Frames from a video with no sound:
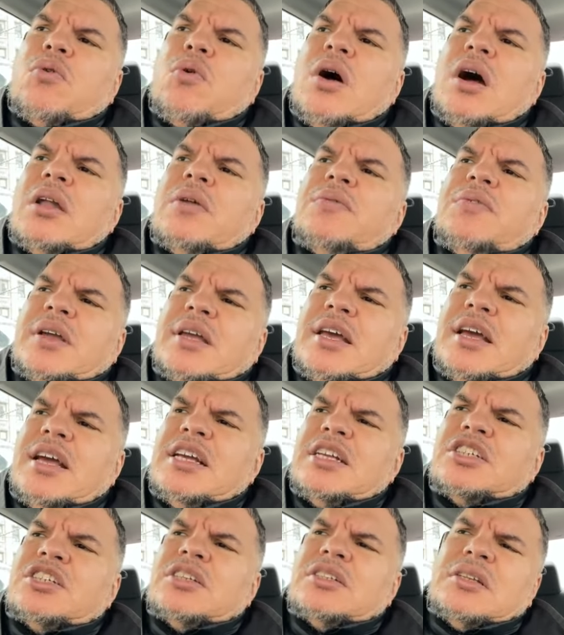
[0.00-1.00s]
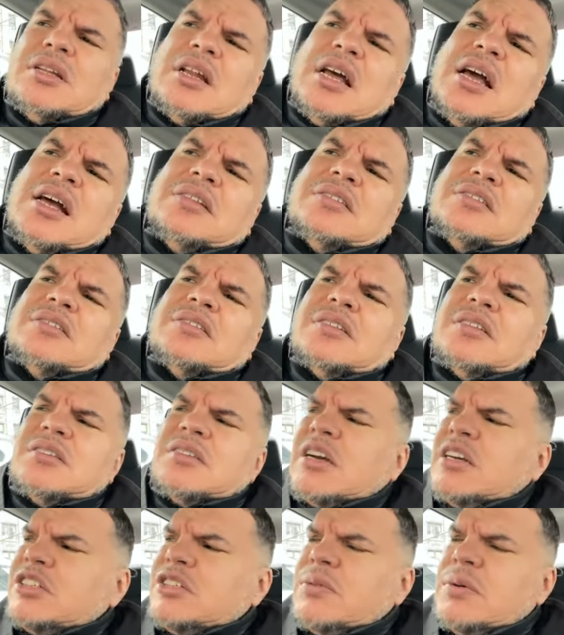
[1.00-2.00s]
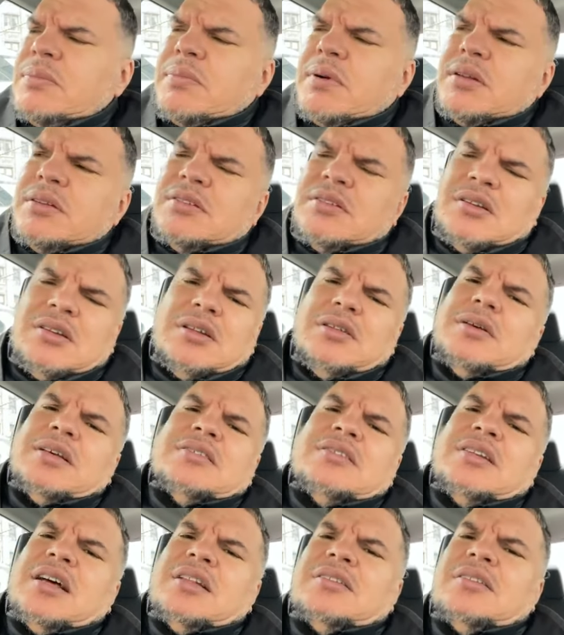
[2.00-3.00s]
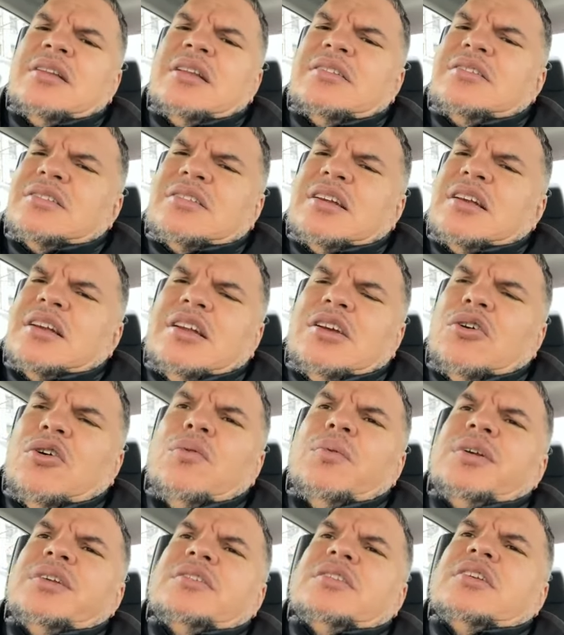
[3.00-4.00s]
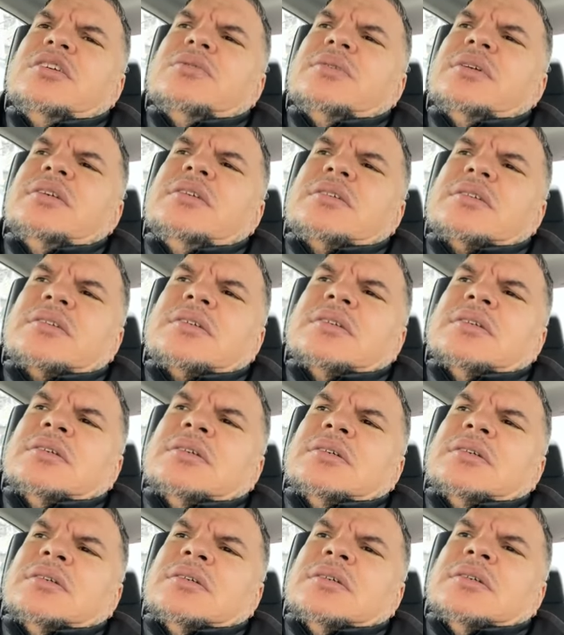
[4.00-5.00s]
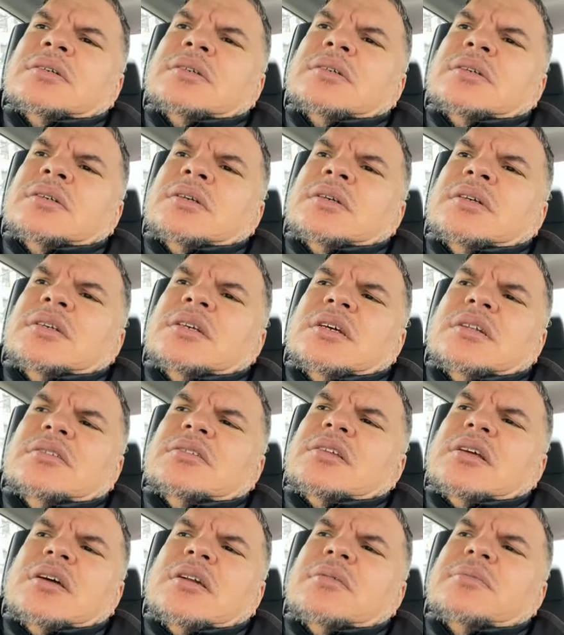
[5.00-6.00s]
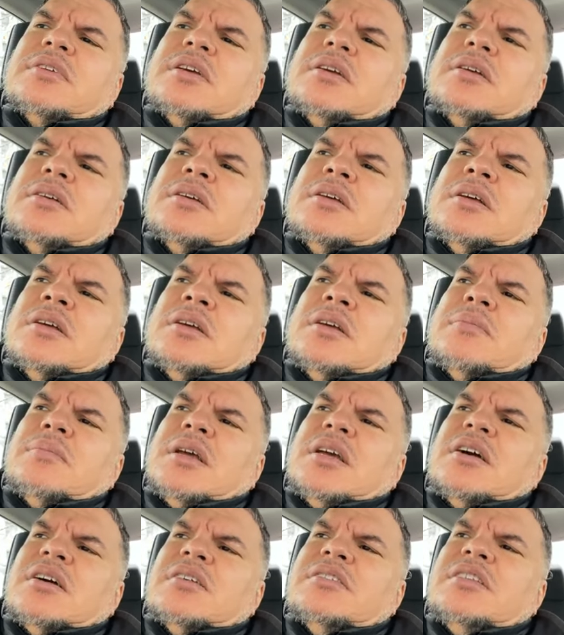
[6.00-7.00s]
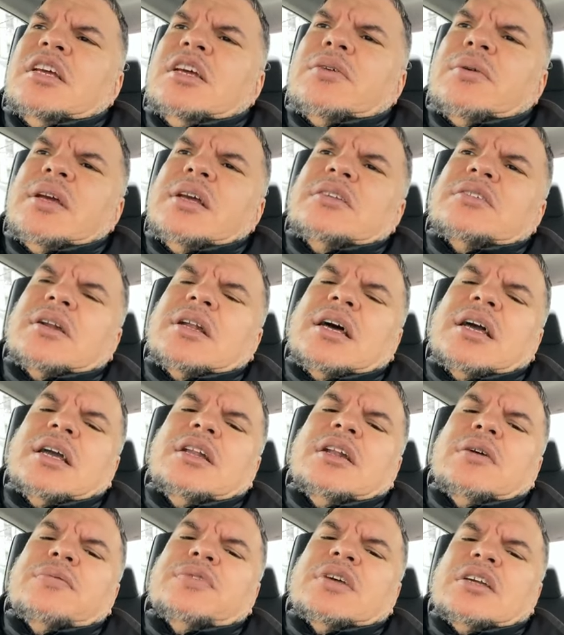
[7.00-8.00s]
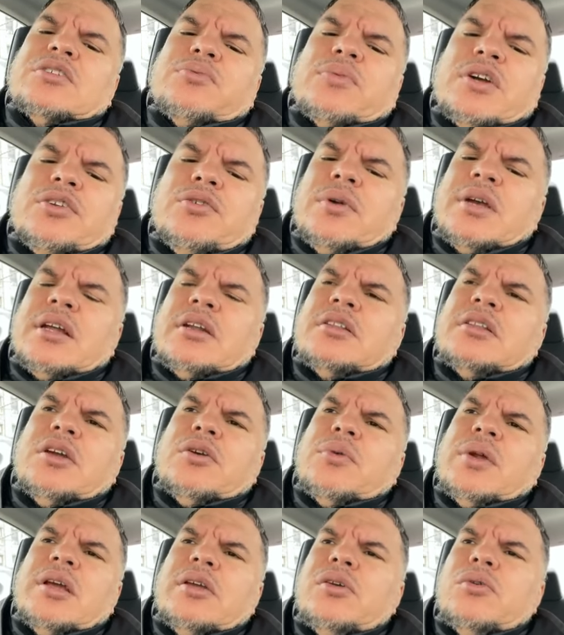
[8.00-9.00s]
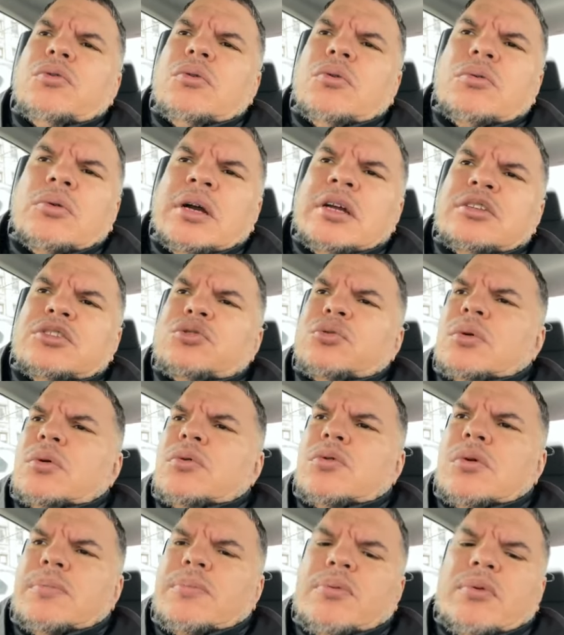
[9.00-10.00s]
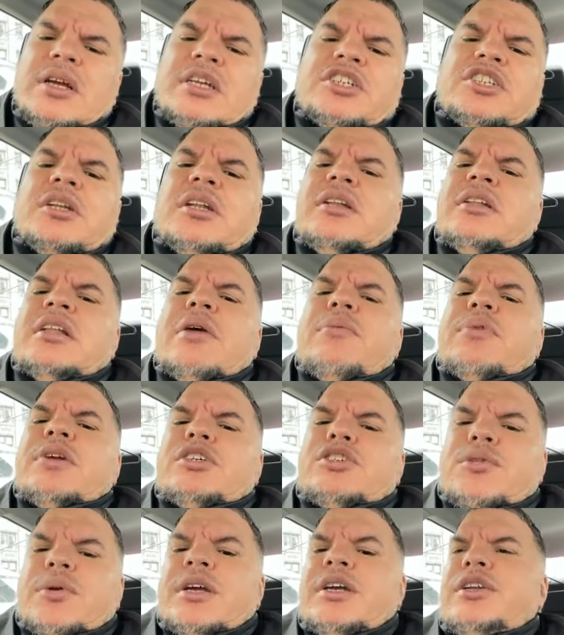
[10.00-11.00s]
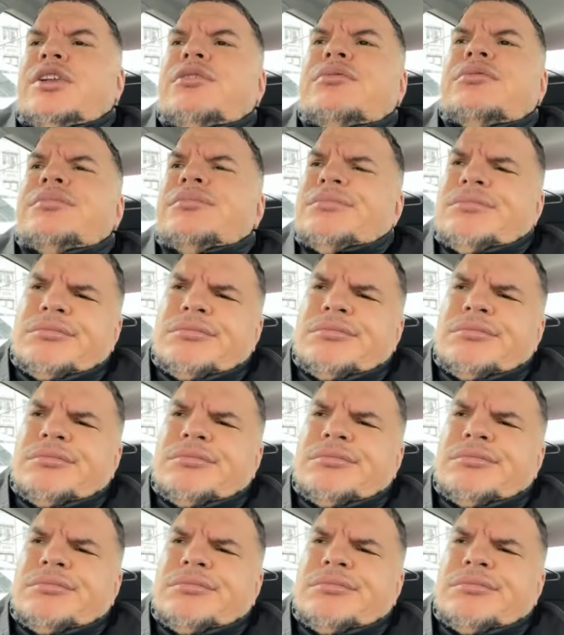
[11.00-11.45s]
qualifications. And I had this discussion with brothers and others. It's not necessarily always degrees. You understand what I'm saying? Because degrees are not enough. That's why you get a degree and you go into a corporation and they retrain you.